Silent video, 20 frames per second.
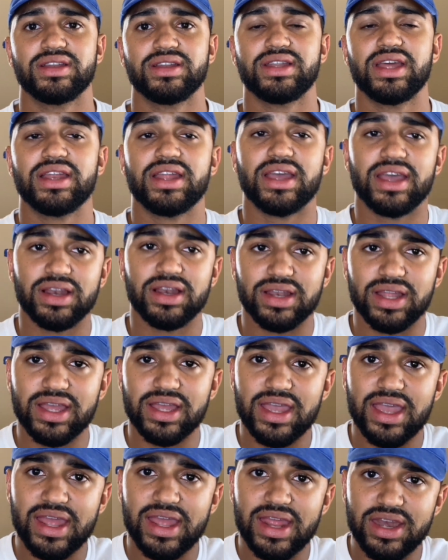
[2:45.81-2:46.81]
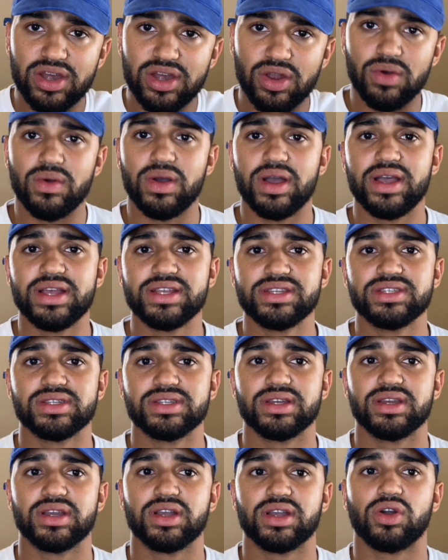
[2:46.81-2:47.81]
then Noah is
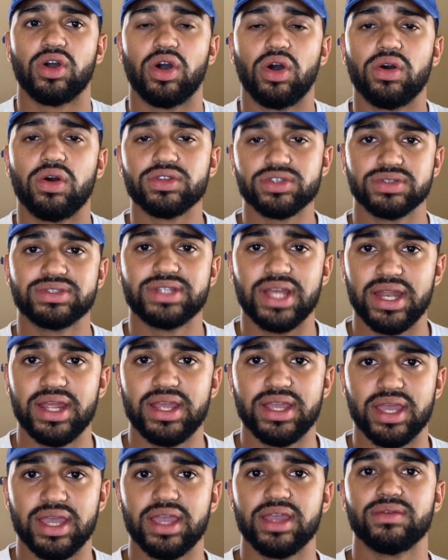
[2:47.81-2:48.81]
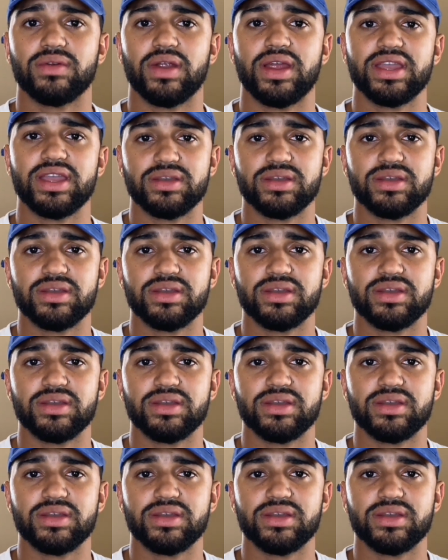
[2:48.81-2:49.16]
called to dedicate, right?